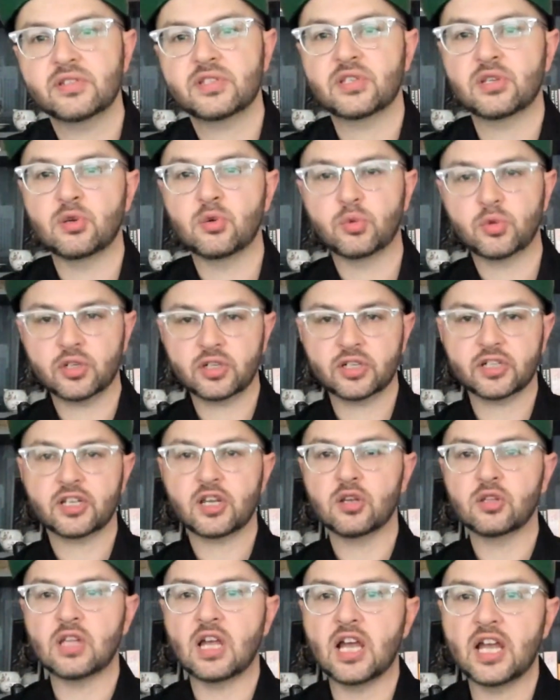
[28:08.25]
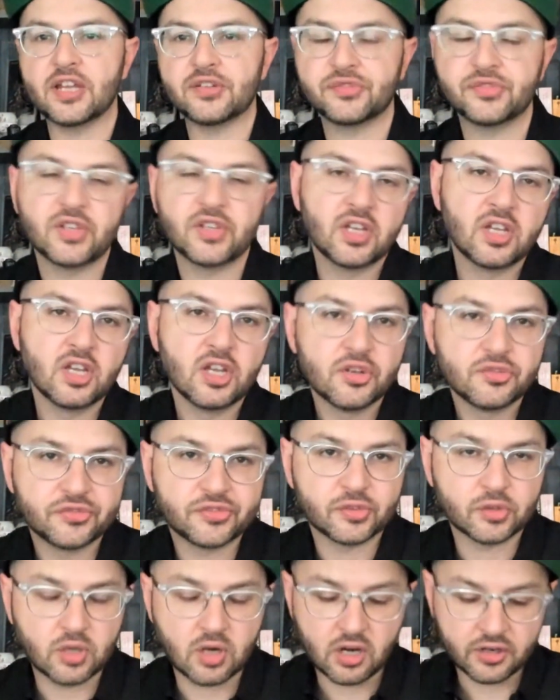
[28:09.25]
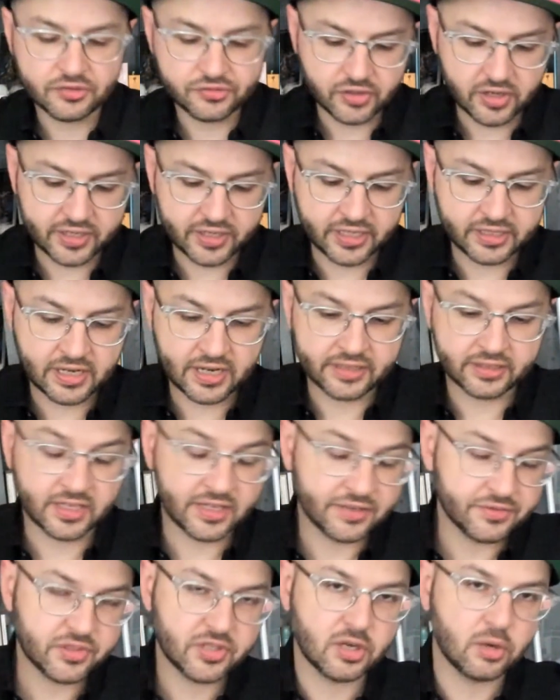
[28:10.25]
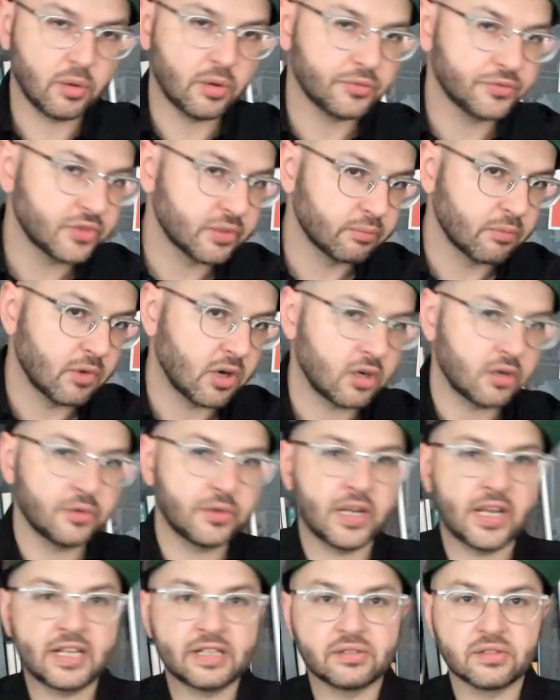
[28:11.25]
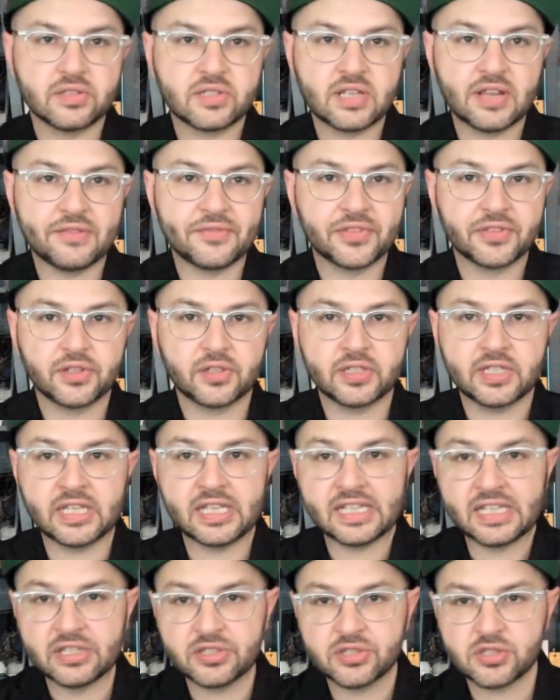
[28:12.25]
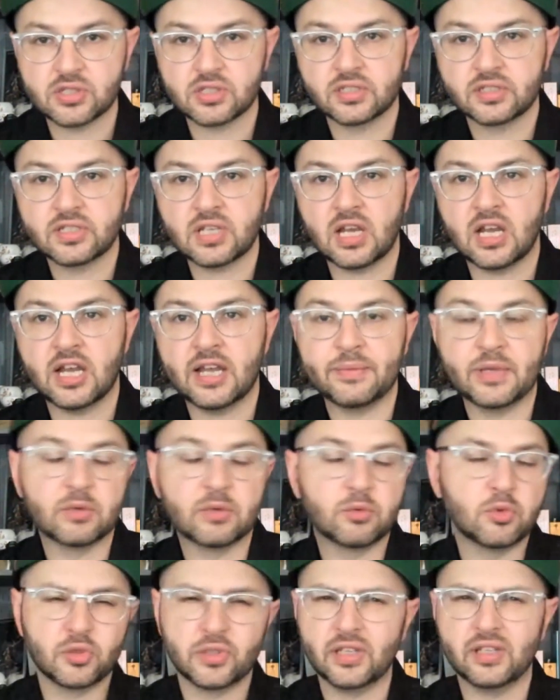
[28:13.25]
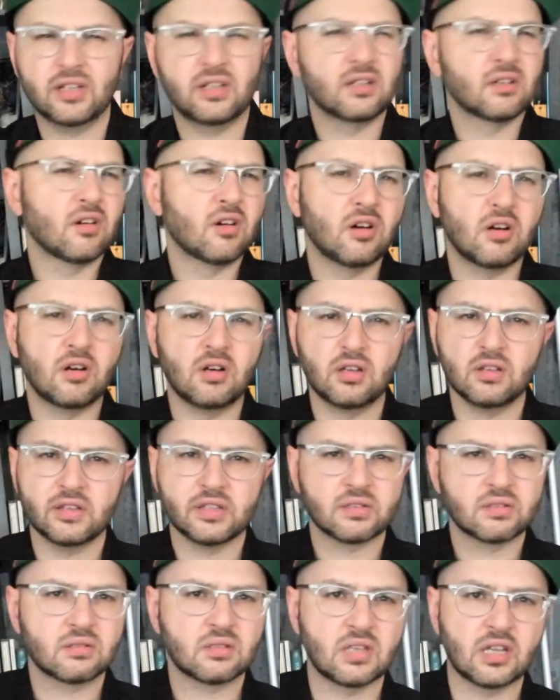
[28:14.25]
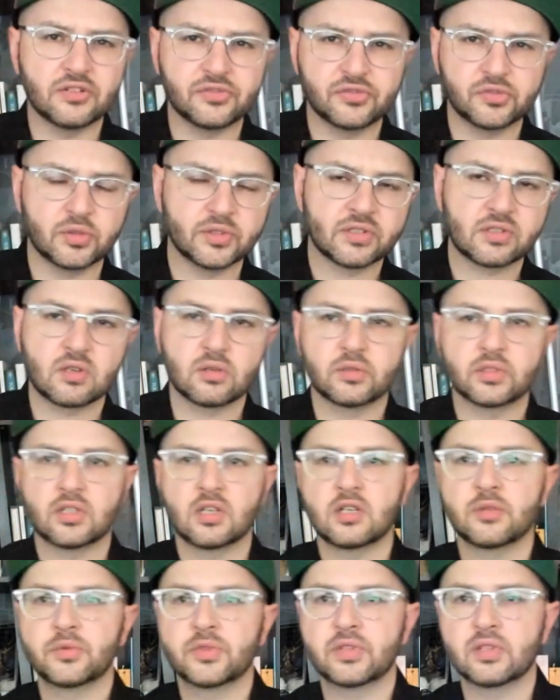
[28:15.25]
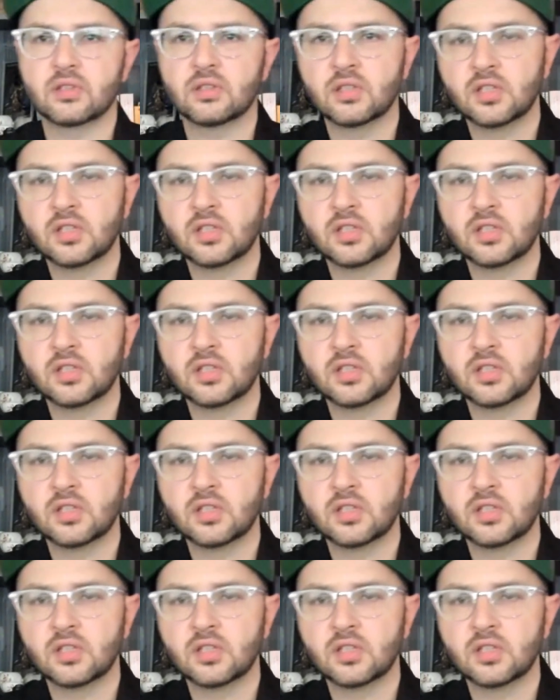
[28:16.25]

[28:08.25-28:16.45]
So we're gonna go live for our Friday Night Live show tomorrow night, 7:30 Eastern time, and we'll get in all this stuff, what's going on